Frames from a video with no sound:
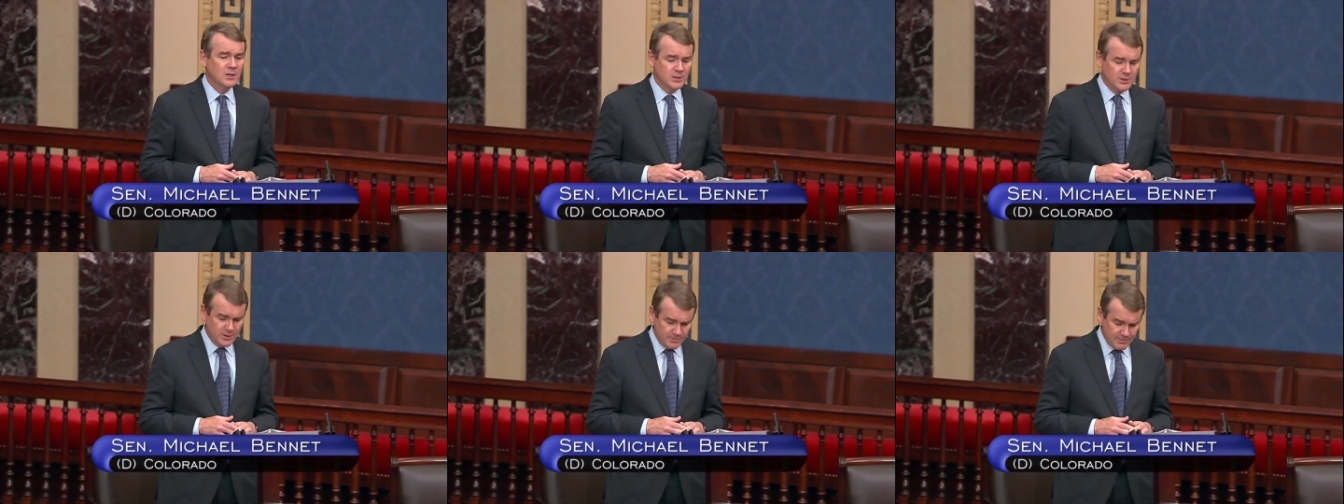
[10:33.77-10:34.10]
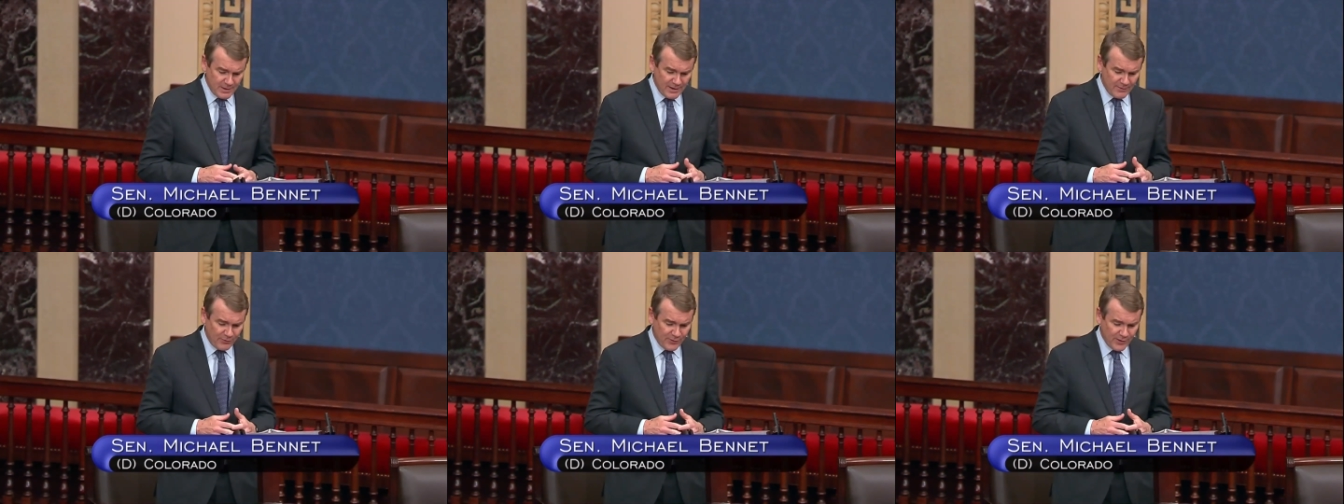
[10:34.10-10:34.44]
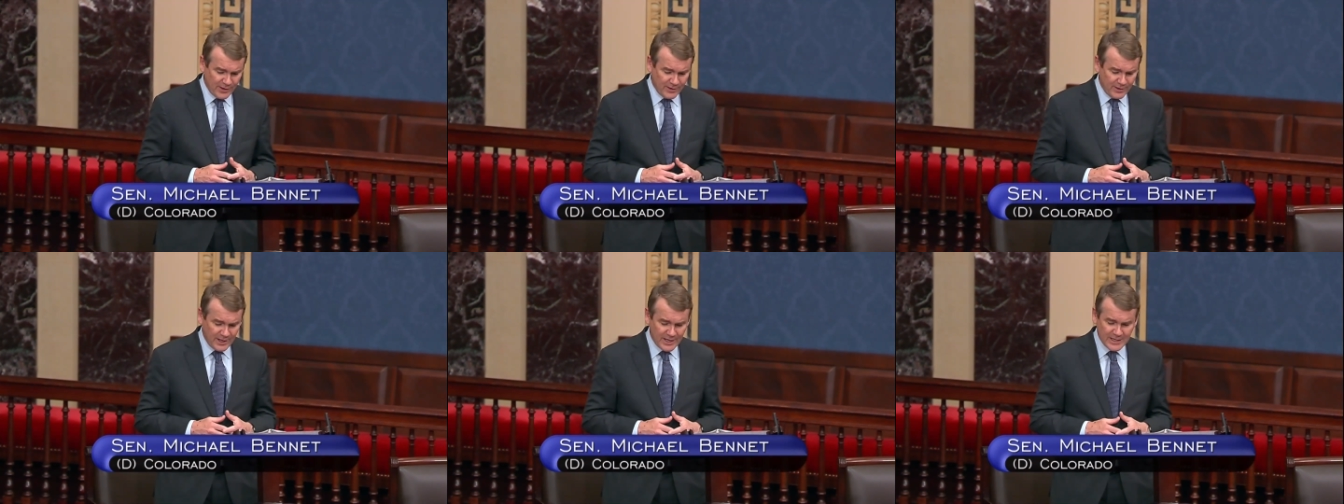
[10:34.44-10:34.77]
to
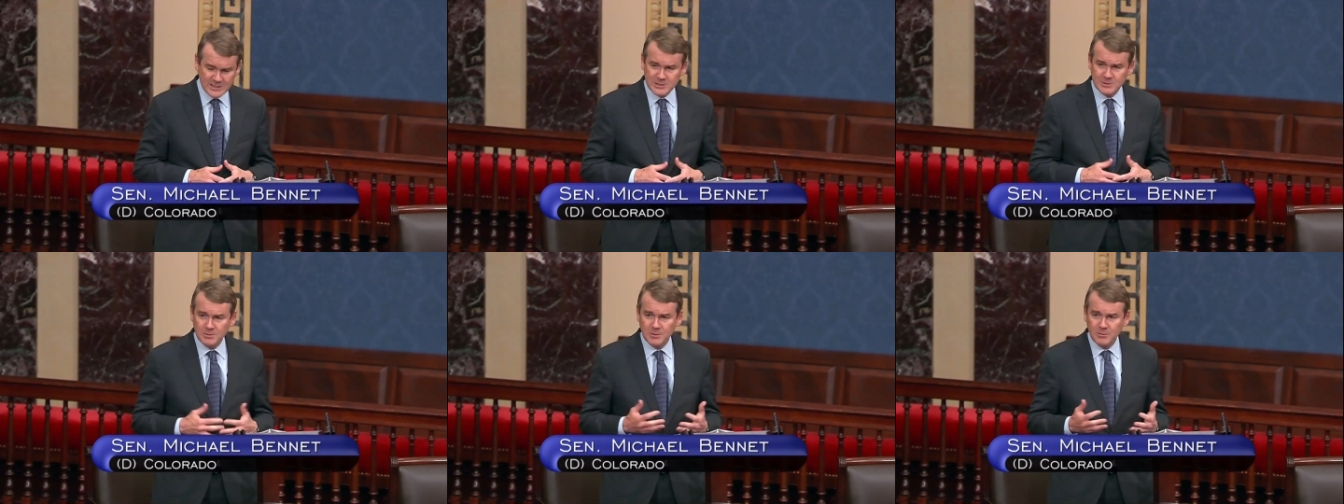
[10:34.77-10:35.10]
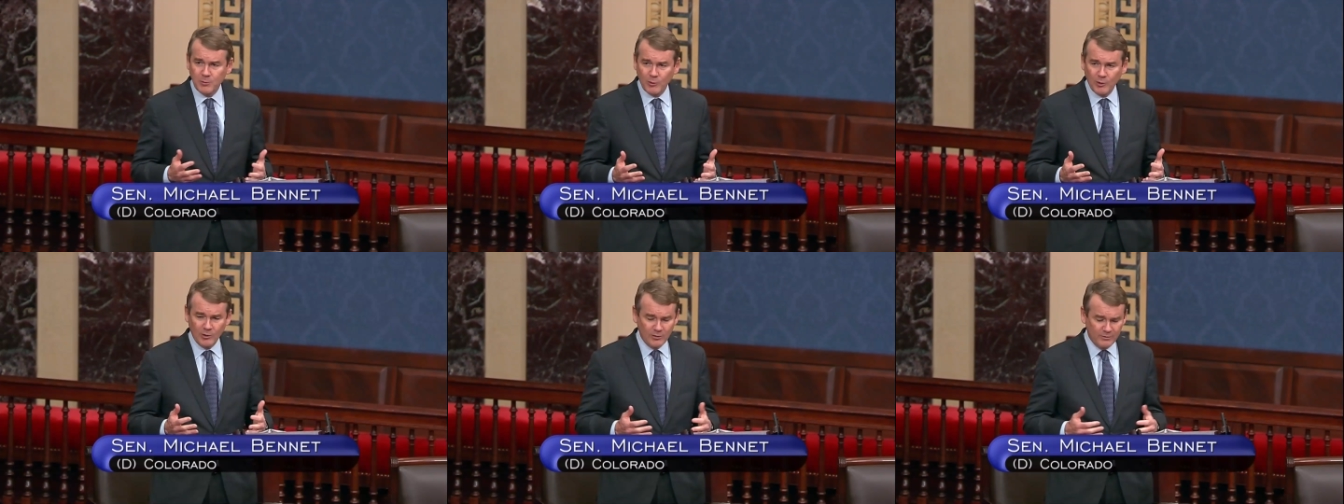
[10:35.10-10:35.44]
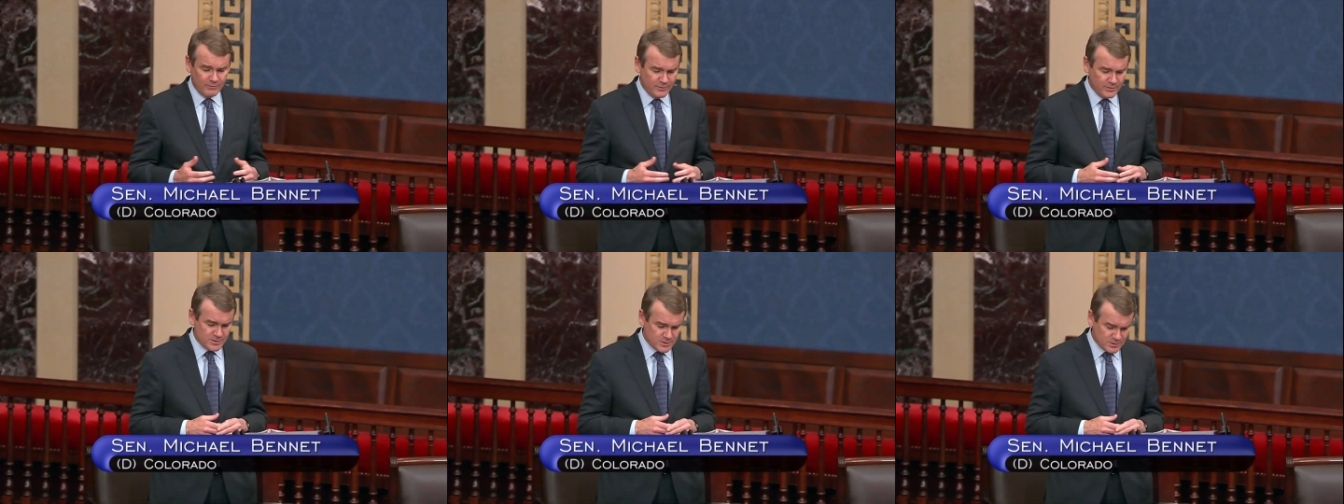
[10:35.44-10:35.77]
methane has to be part
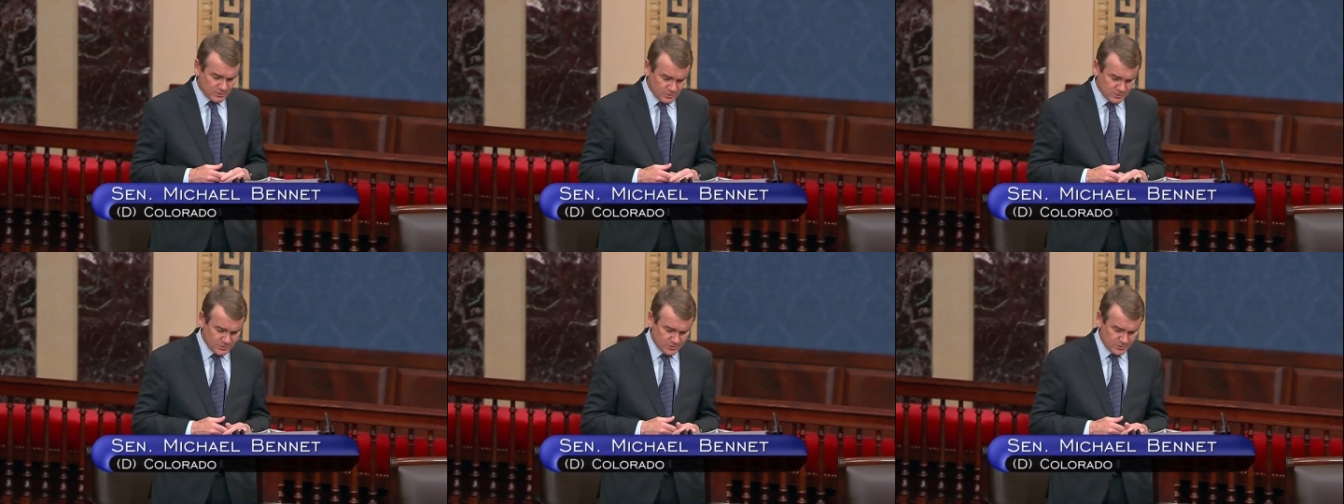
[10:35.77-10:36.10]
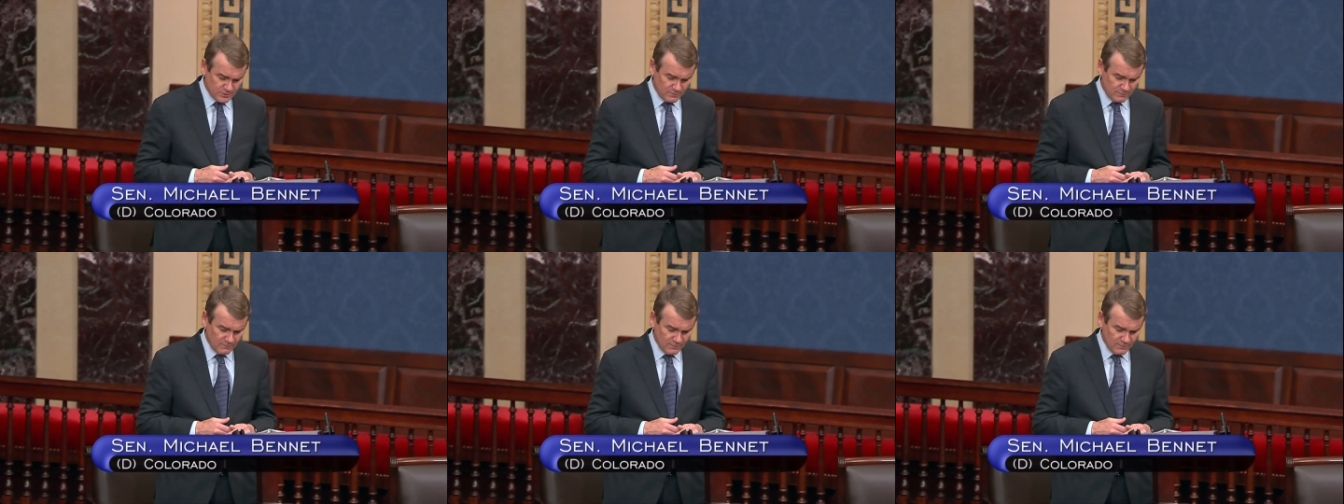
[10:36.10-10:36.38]
of the solution.